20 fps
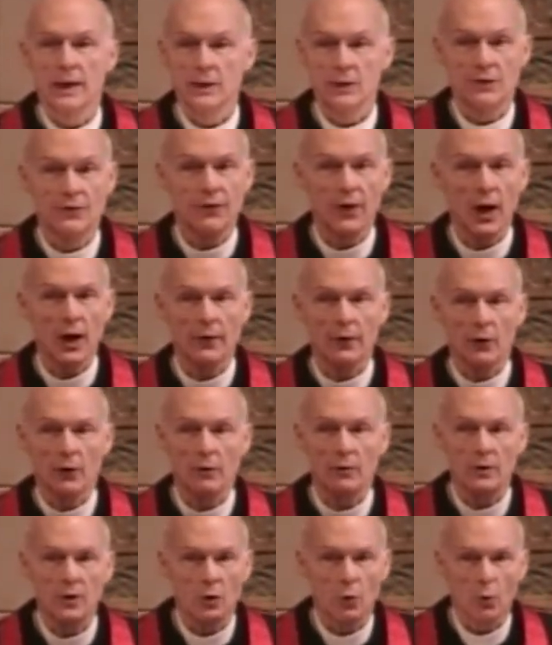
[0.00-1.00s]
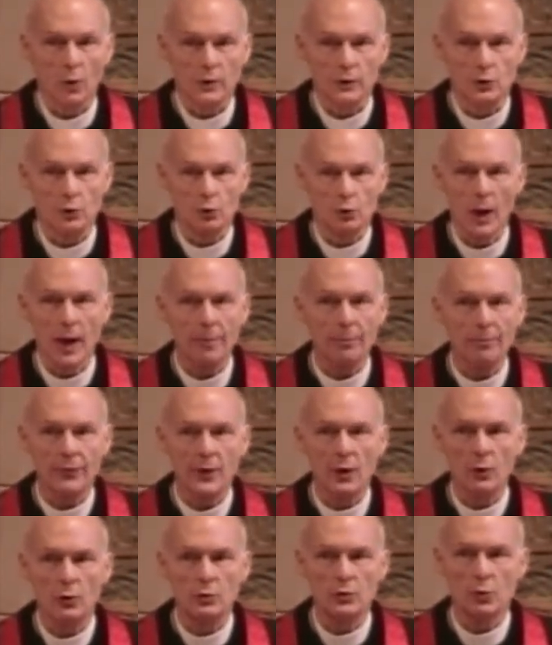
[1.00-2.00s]
his father would
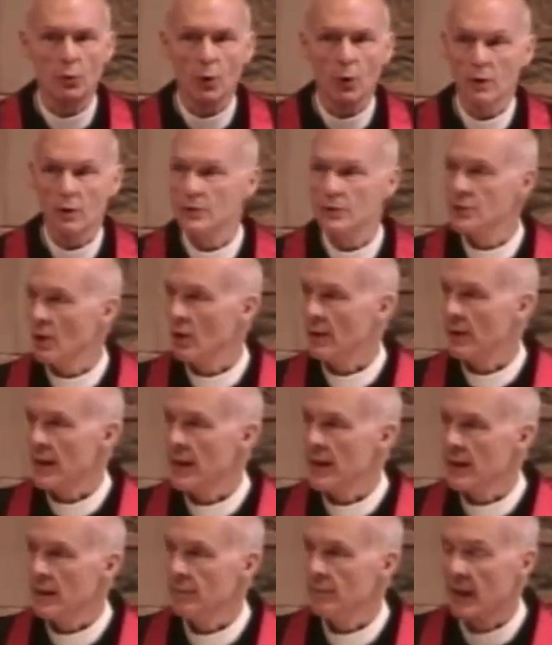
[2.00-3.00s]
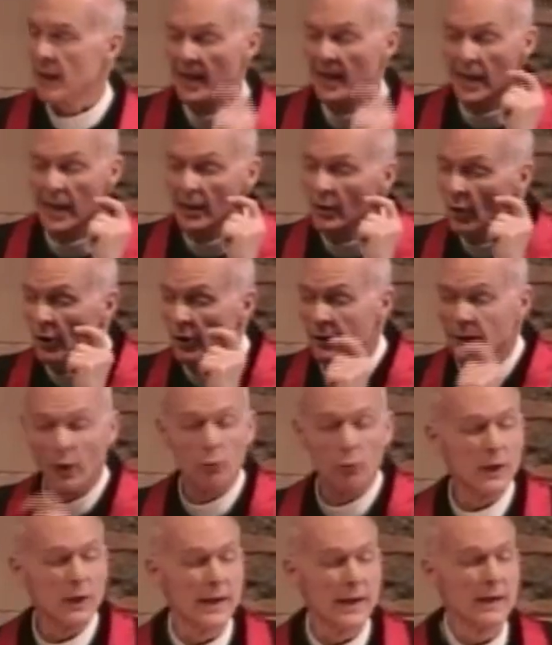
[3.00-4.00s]
drop those words on him that he heard
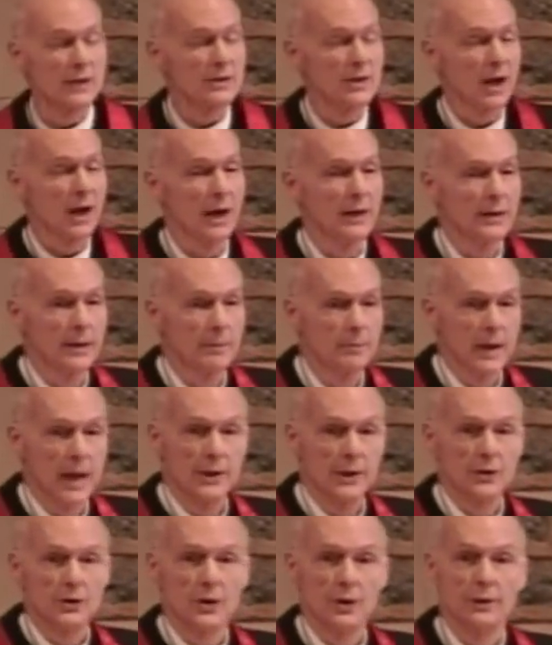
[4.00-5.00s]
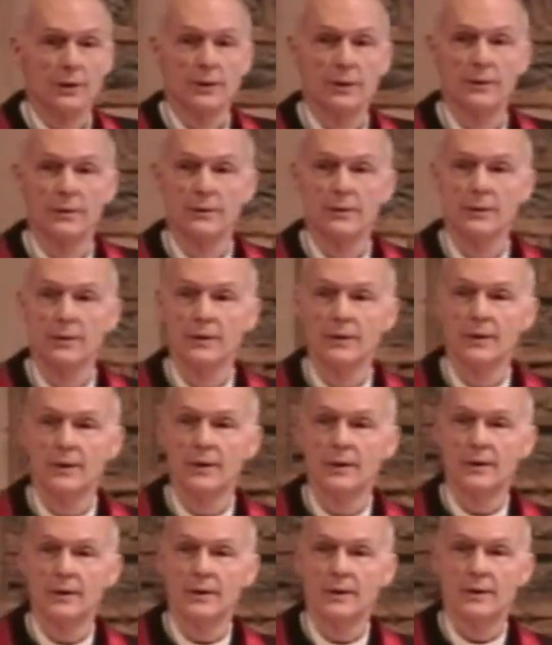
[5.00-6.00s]
only as condemnation:
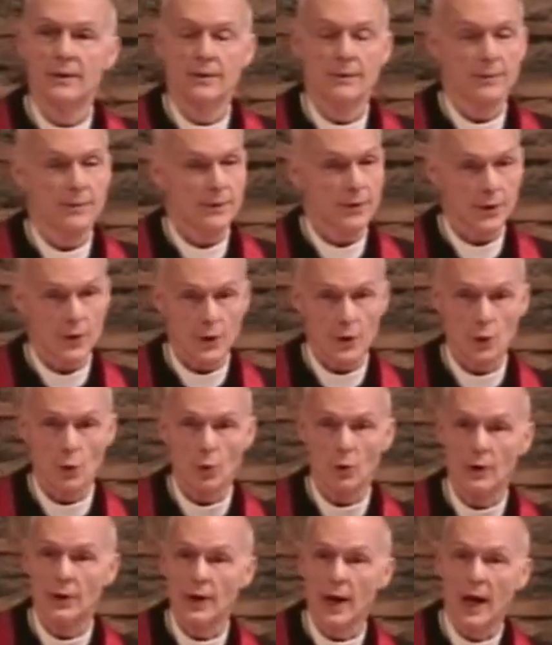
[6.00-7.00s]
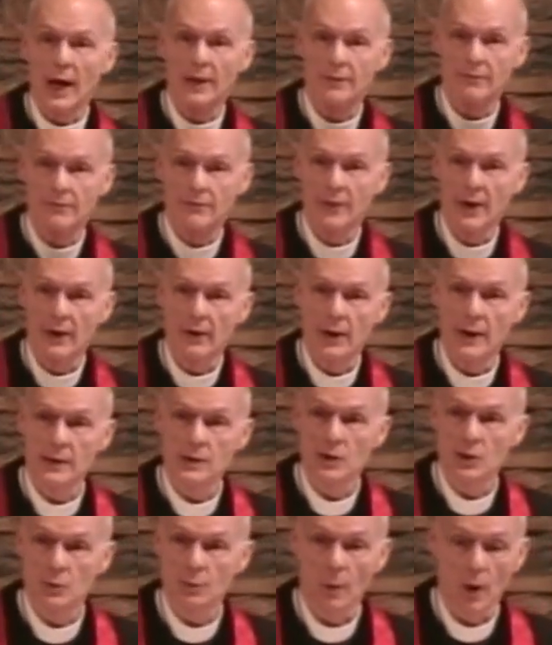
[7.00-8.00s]
"You're not very
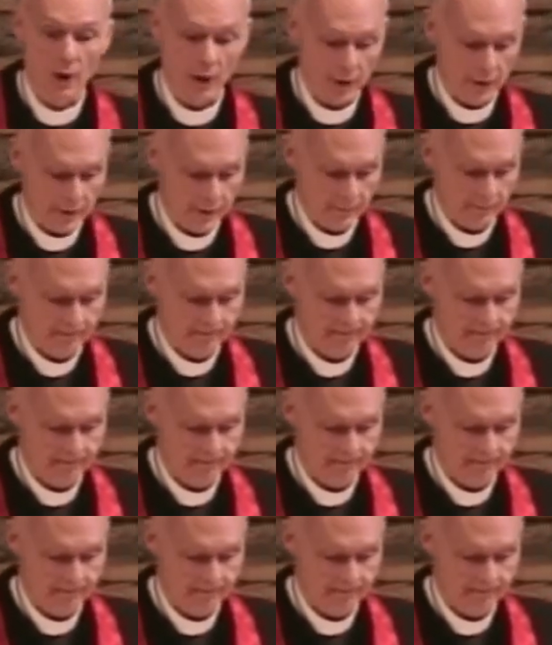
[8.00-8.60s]
smart."